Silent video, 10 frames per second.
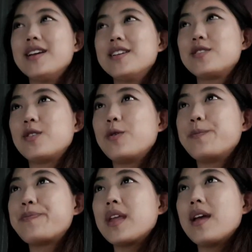So
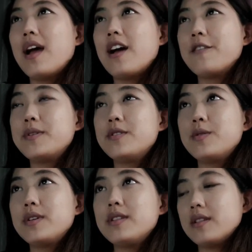I've been
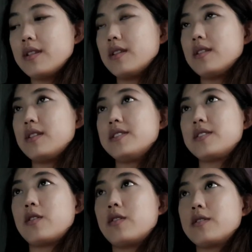doing these
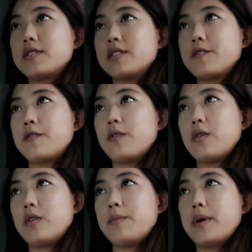courses
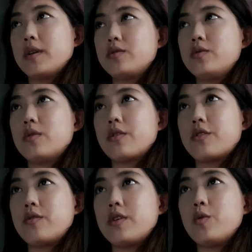for about 2 or
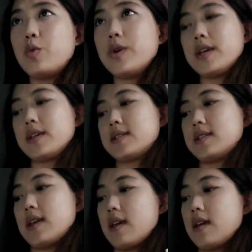3 weeks,
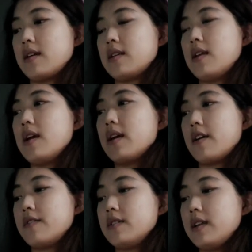and
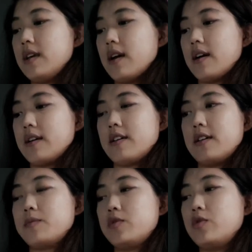currently I
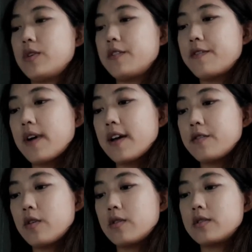am doing 5
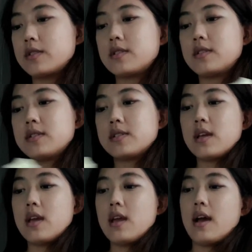courses.
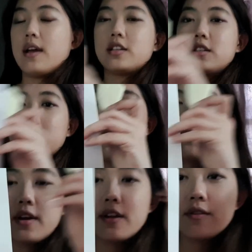I actually have
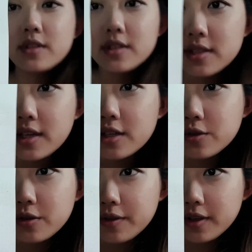a handwritten
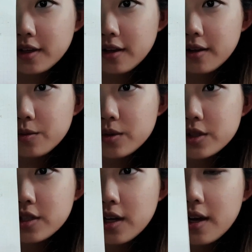schedule over here
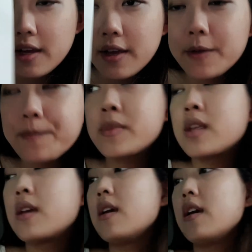which I
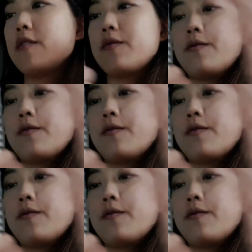have